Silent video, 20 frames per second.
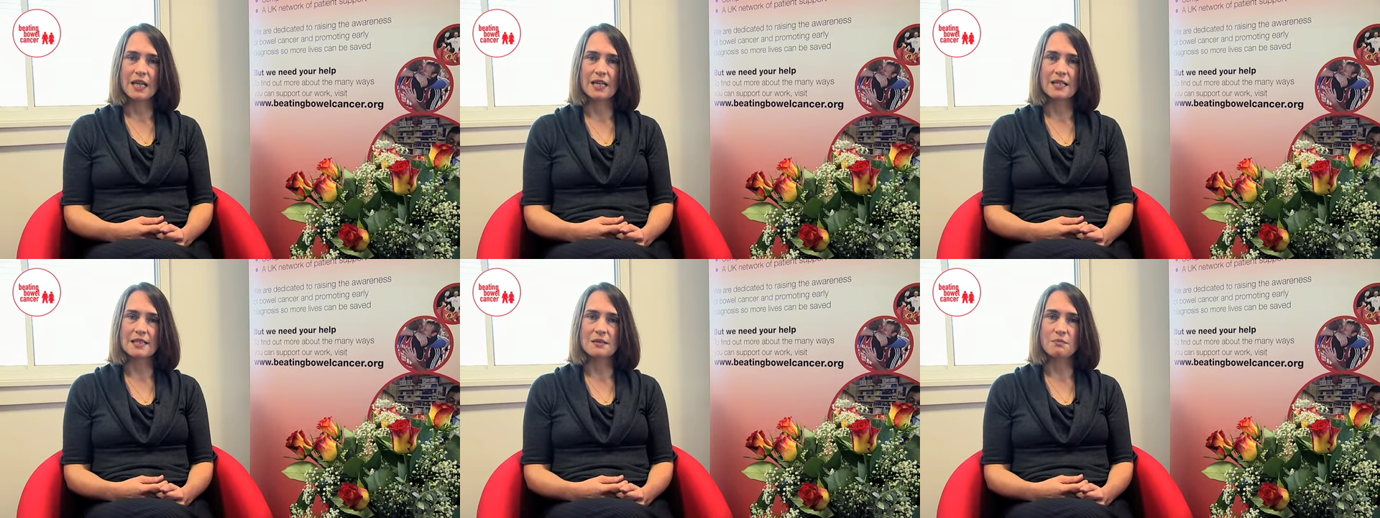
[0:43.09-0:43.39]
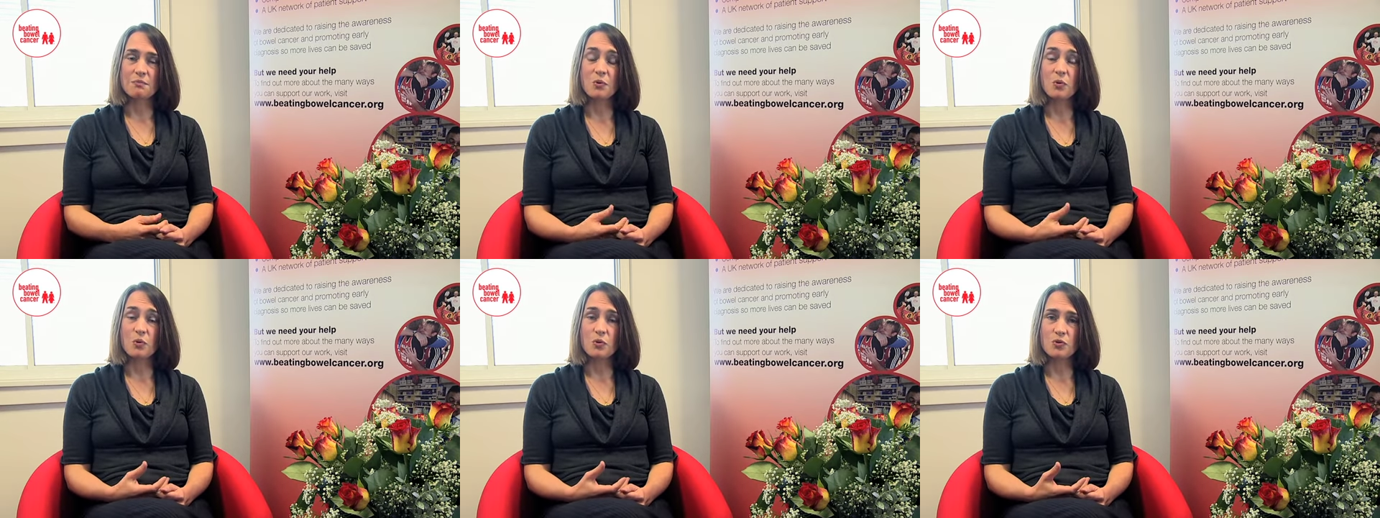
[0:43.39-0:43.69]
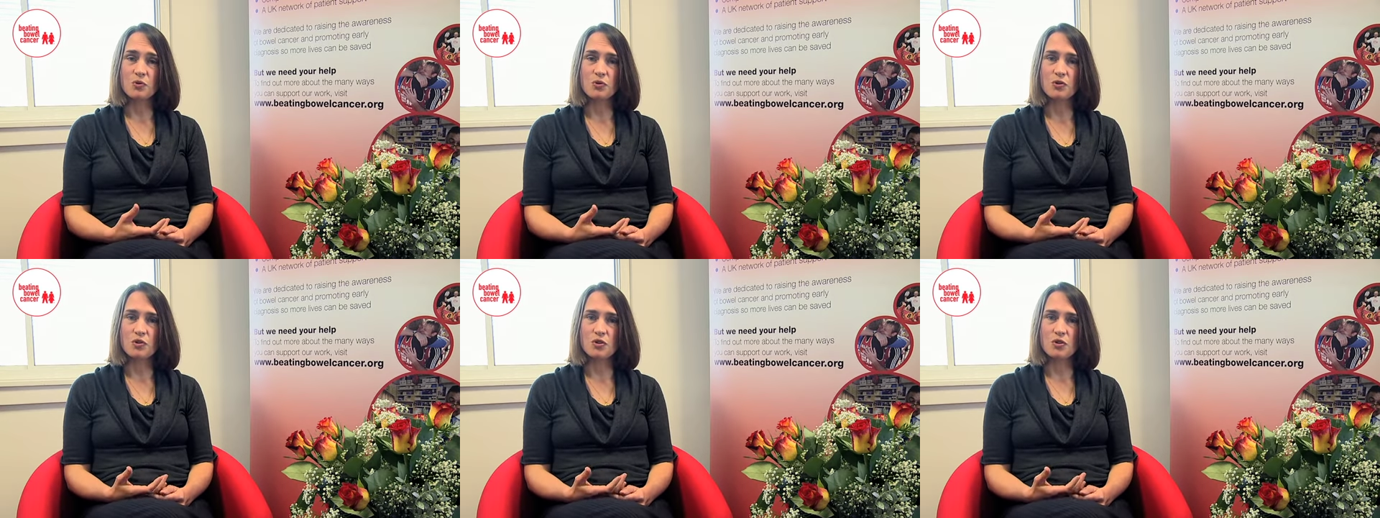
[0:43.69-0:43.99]
It's
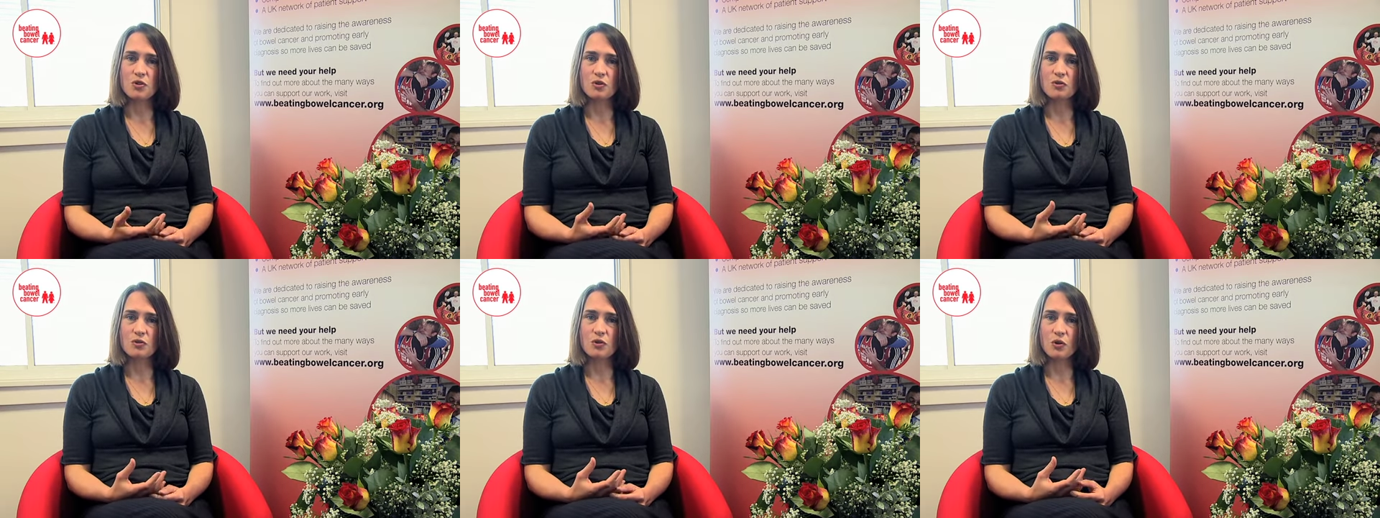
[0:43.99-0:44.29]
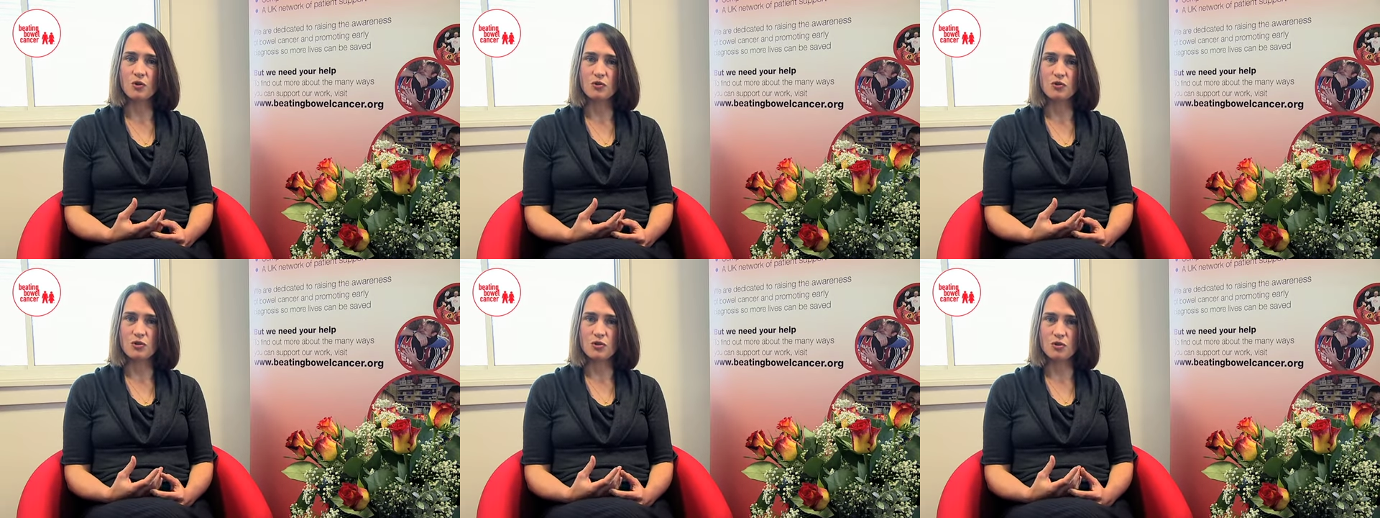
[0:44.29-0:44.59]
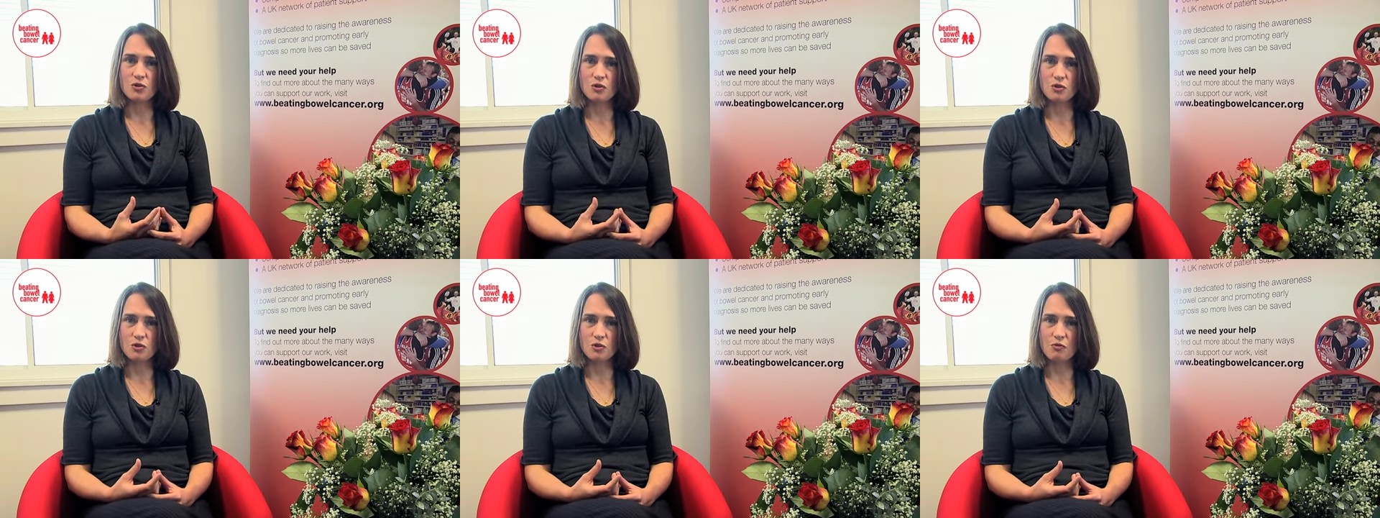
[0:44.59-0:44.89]
important not
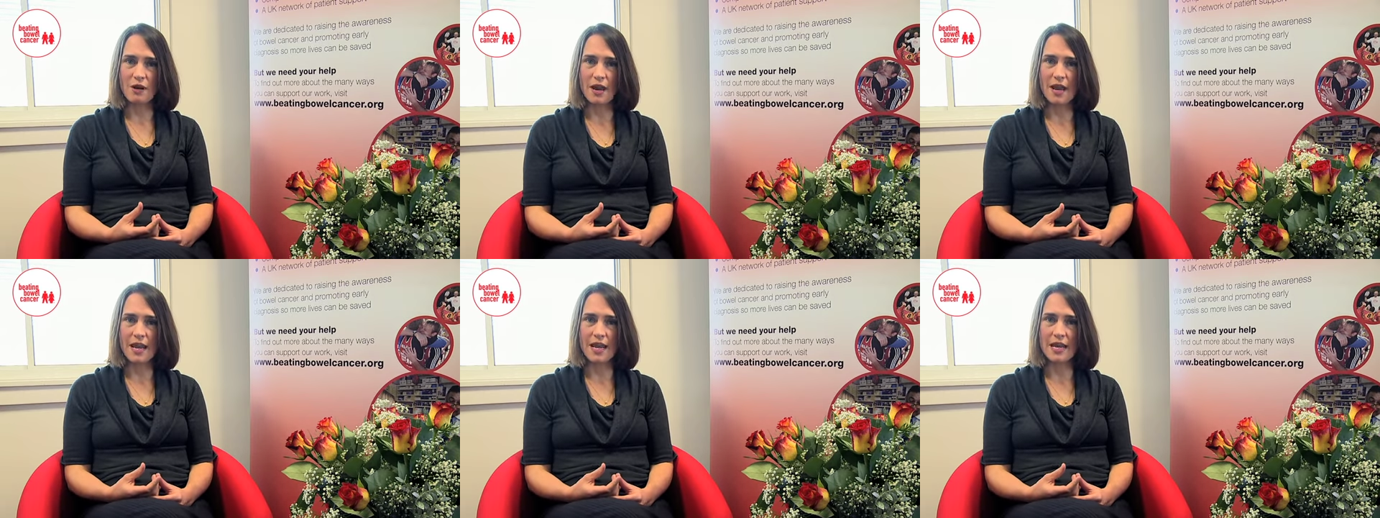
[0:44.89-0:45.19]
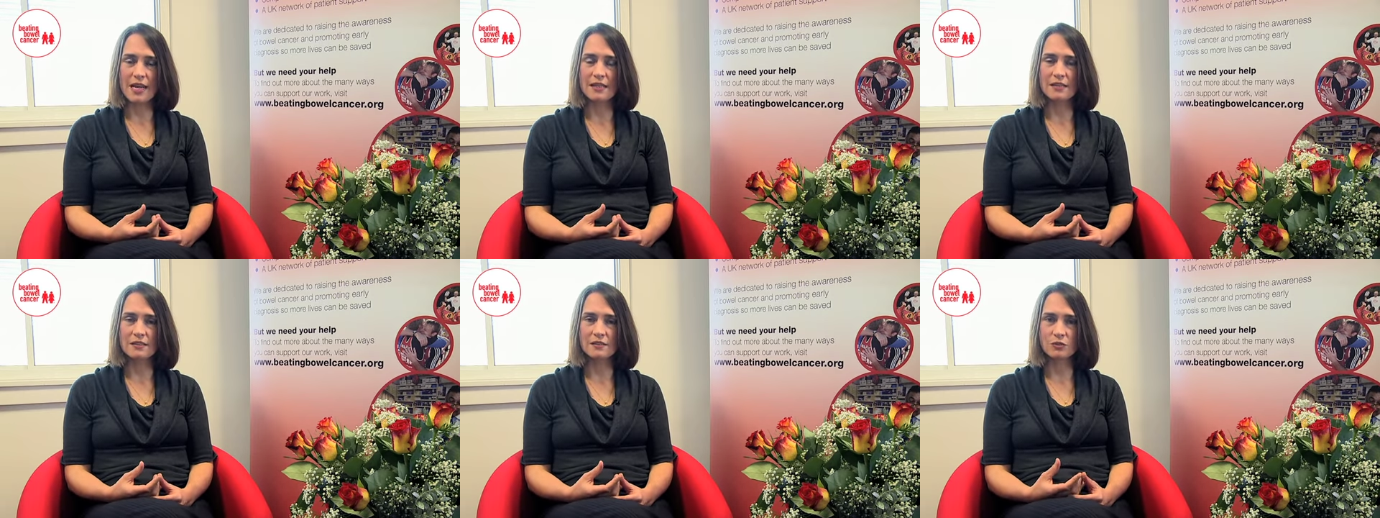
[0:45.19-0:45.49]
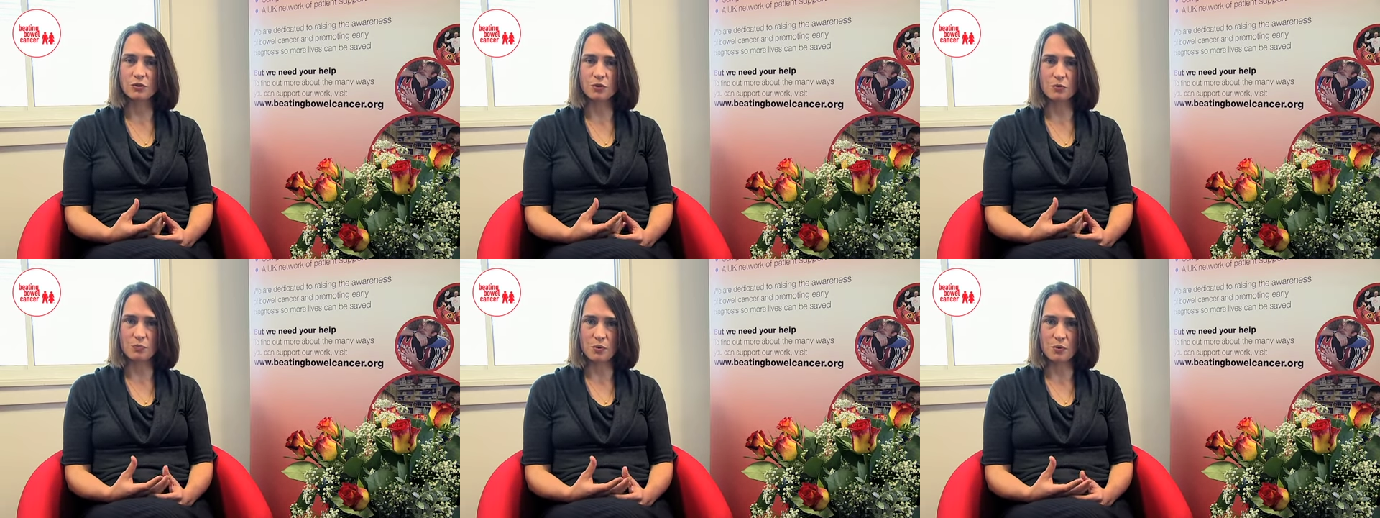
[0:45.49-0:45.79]
to
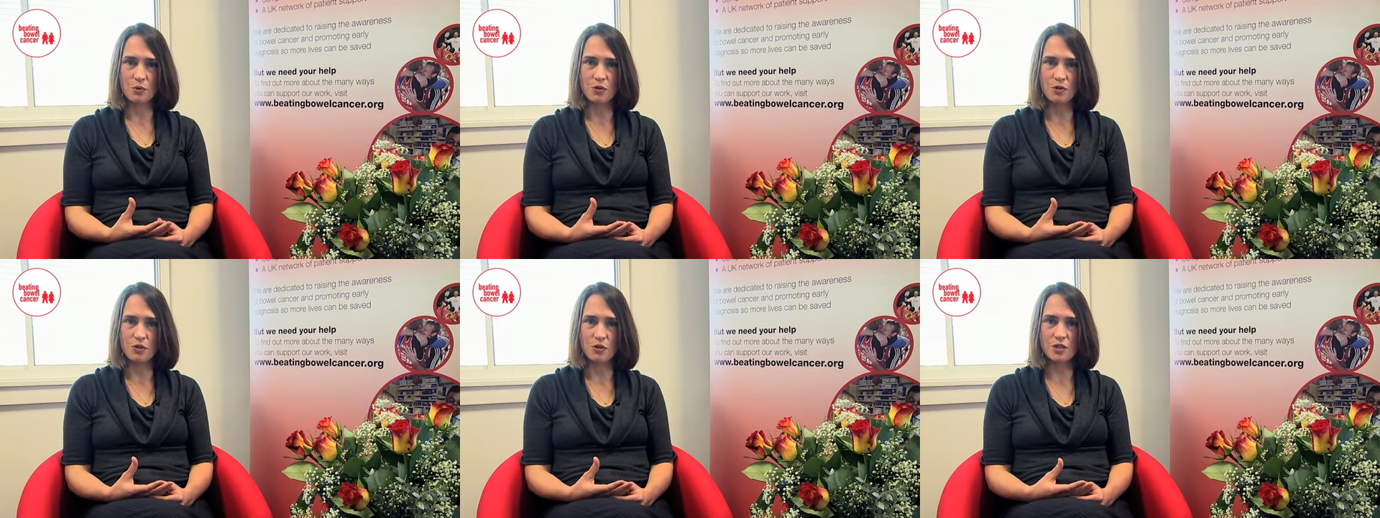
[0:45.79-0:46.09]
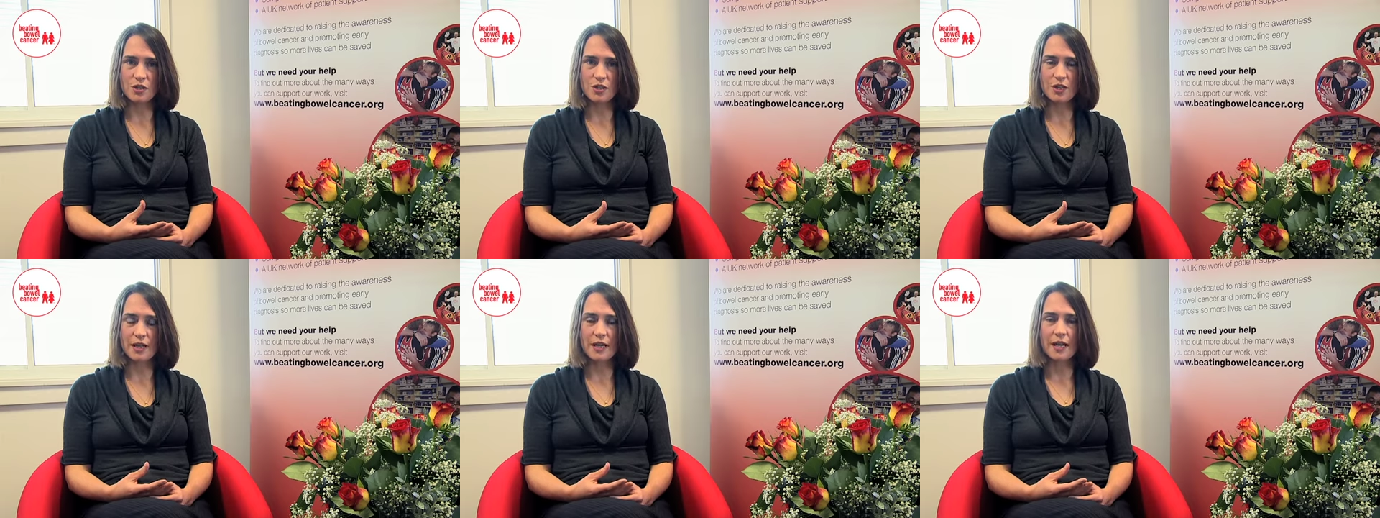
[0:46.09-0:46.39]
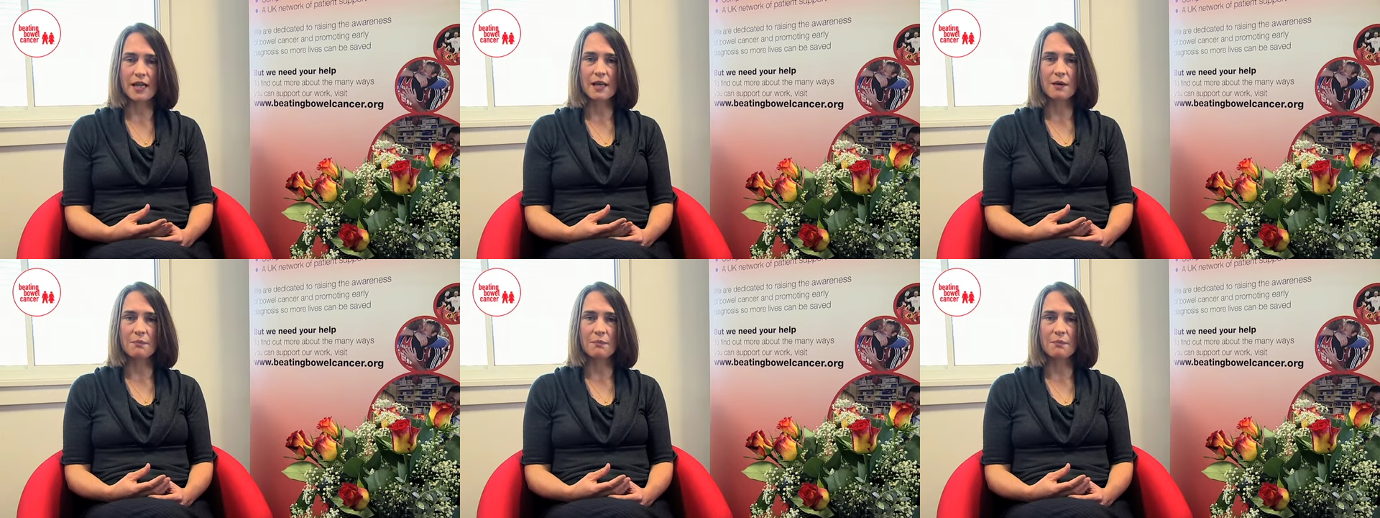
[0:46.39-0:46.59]
strain or push,